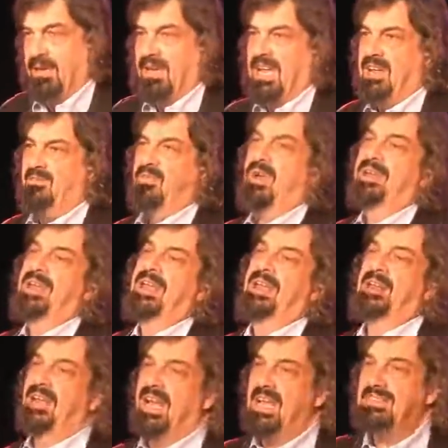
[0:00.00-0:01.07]
If one,
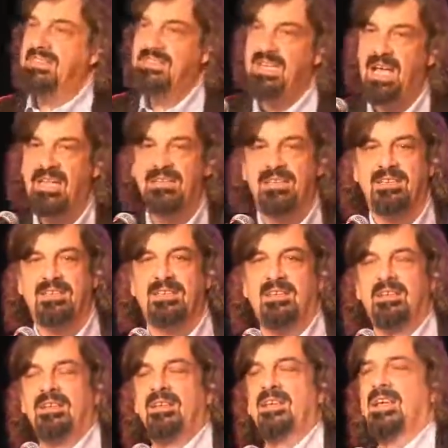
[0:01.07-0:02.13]
as a scientist,
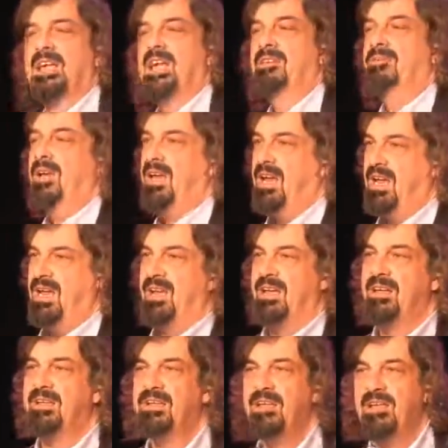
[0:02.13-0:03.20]
if I
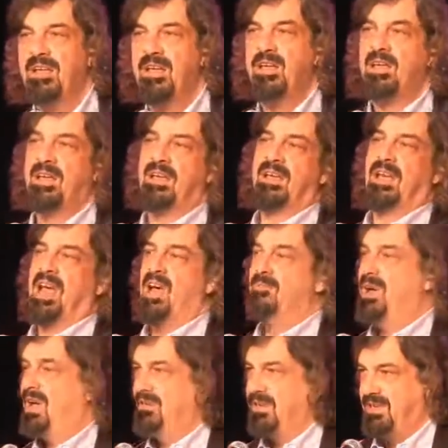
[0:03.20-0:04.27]
hear
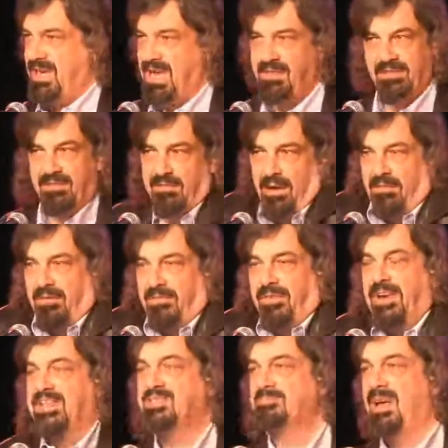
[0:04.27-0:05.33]
about the death of a
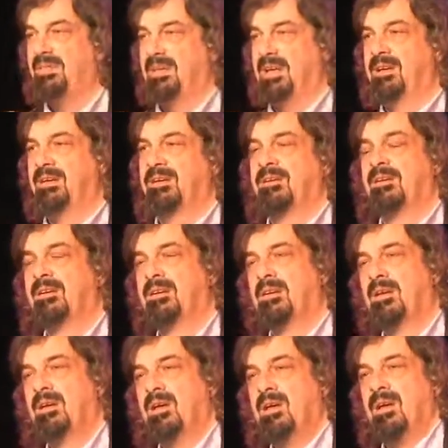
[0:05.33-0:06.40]
friend's mother,
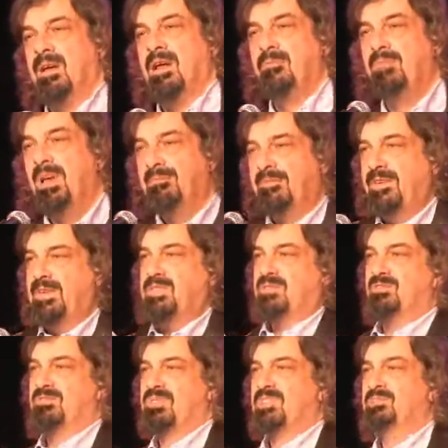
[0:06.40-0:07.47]
my
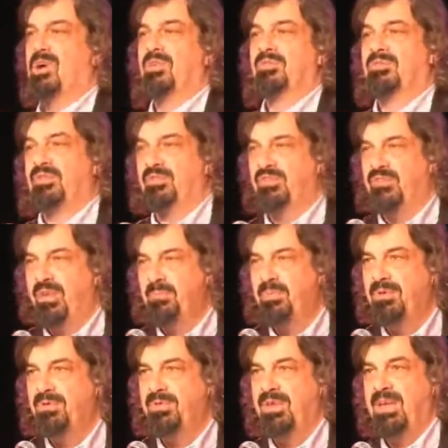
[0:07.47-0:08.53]
visceral response is
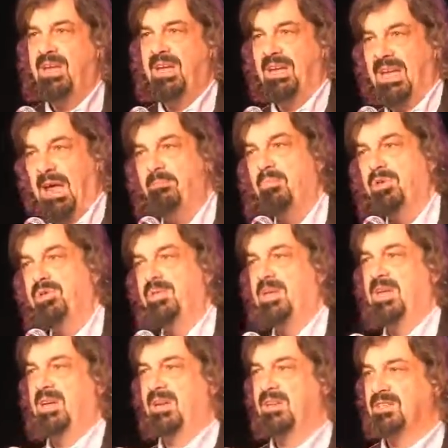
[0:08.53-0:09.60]
sympathy and
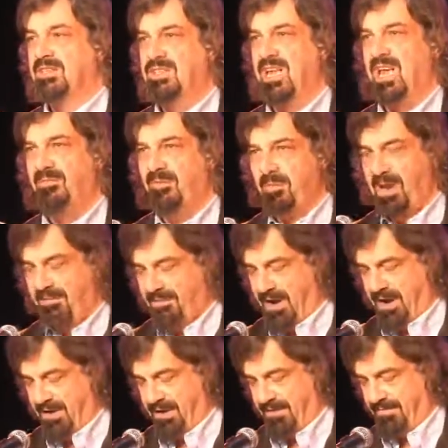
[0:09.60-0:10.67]
empathy and concern for my
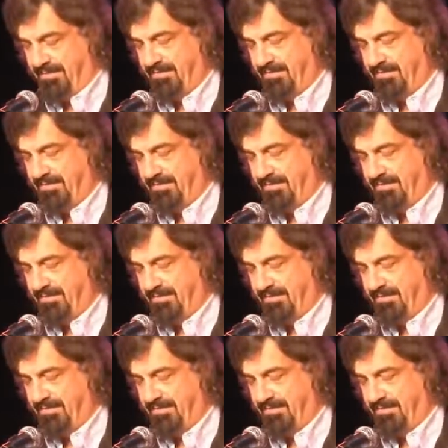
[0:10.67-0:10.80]
friend.